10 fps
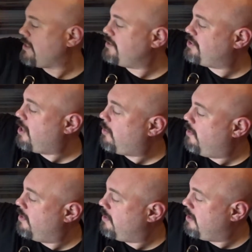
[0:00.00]

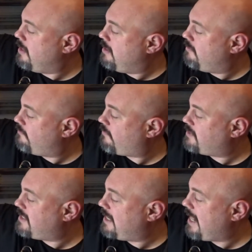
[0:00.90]
So for
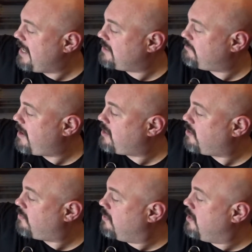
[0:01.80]
today's
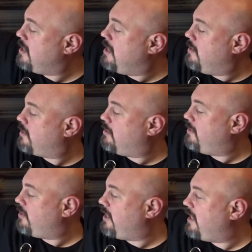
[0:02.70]
menu, we're going
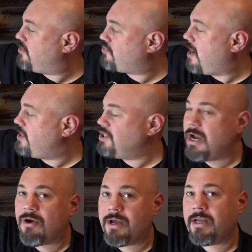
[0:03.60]
to be looking at dry
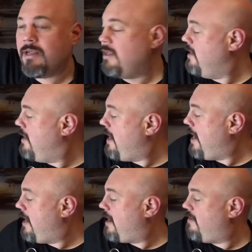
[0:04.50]
sherry,
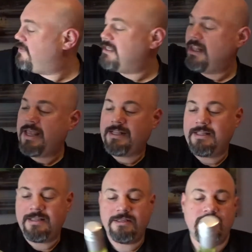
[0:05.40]
and I've
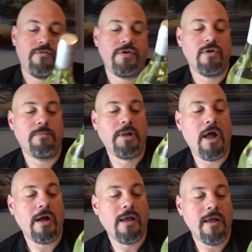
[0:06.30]
selected this Sauvignon
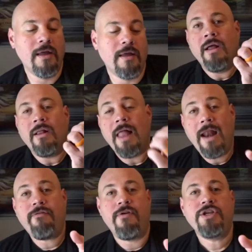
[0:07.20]
Blanc. A
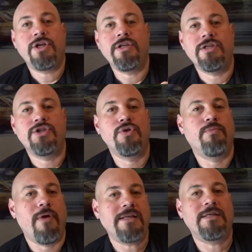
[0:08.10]
lot of French onion
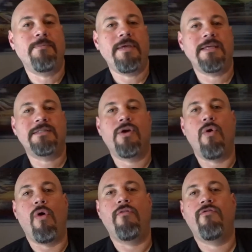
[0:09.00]
soup recipes
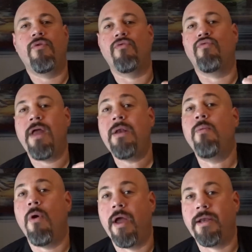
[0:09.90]
call for
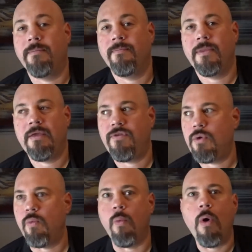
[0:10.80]
red wine. If
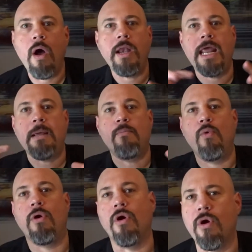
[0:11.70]
you want a
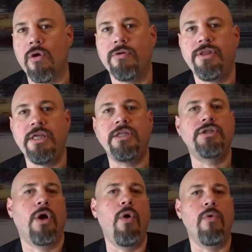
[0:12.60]
more earthy
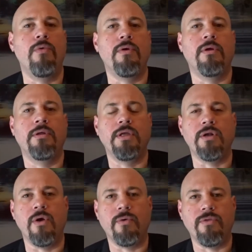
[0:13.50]
tone, you
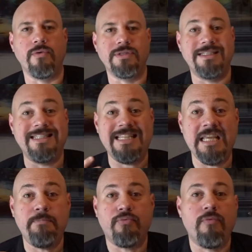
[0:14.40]
know, those
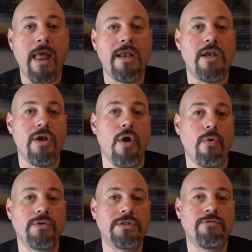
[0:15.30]
deep red
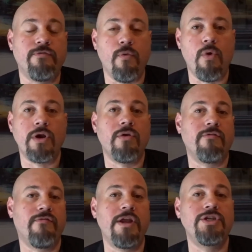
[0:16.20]
notes for your
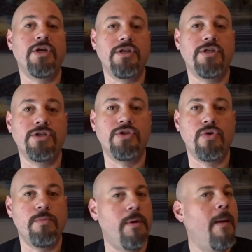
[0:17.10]
French onion
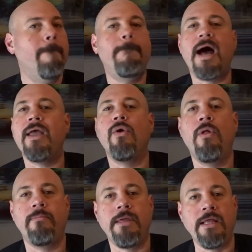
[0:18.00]
soup, by
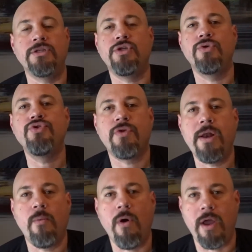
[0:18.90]
all means use
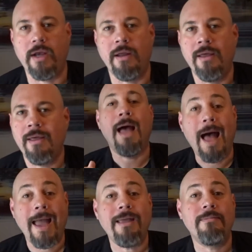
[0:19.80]
red wine.
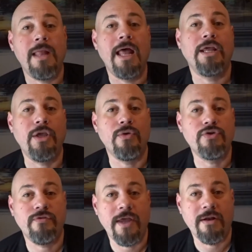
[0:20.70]
I am not a
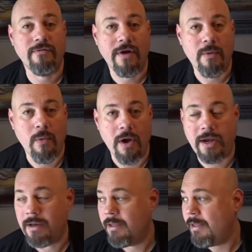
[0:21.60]
huge fan of red wine,